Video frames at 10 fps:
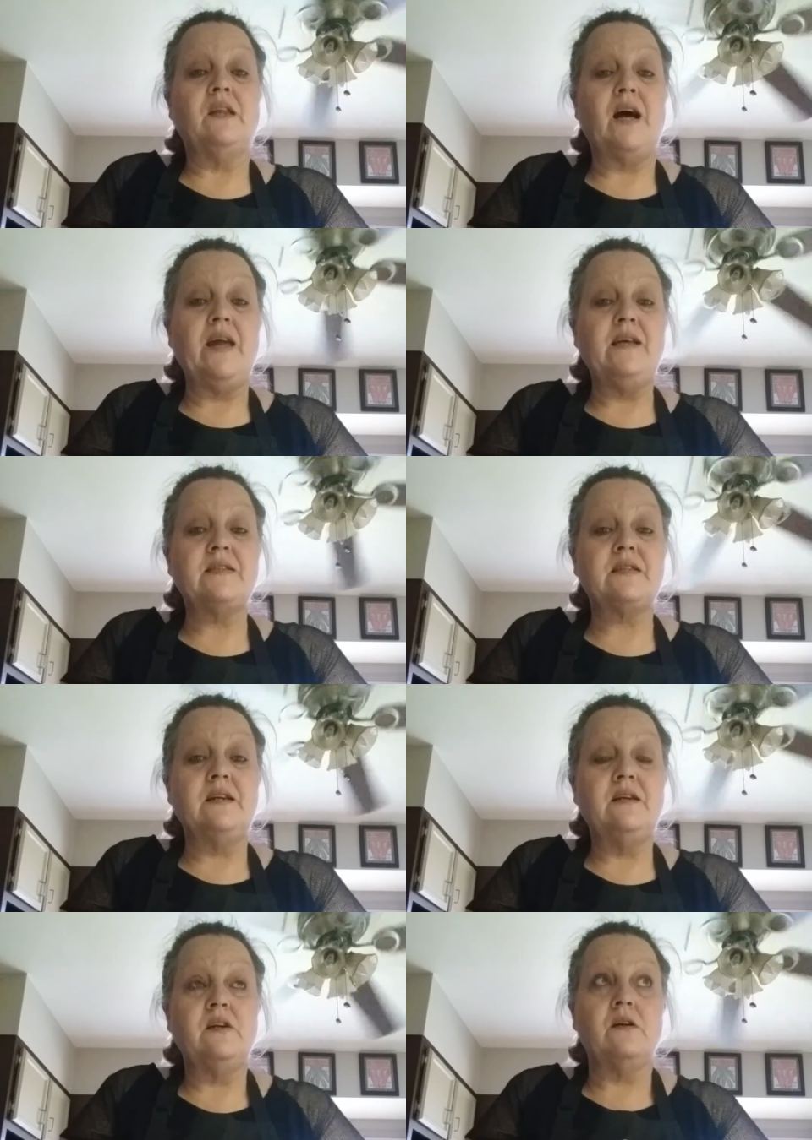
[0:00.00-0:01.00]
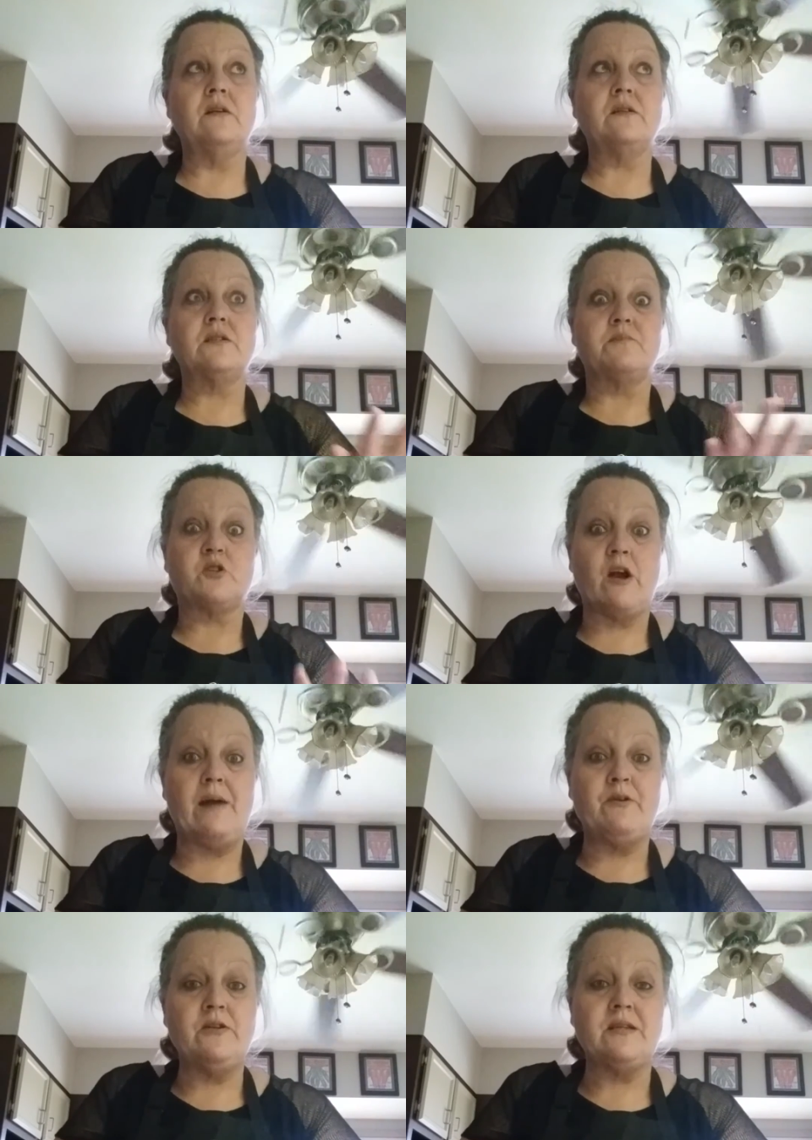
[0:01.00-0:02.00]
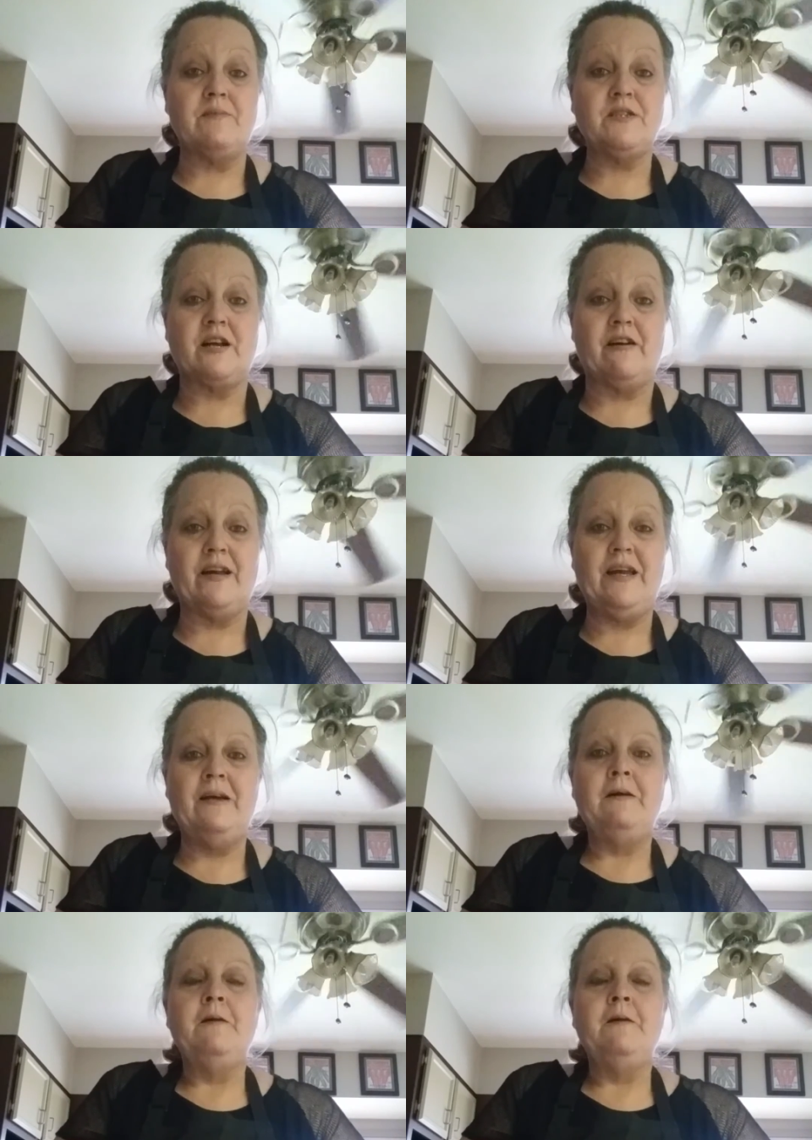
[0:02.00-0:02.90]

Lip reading: likes or subscribers, I'm sorry,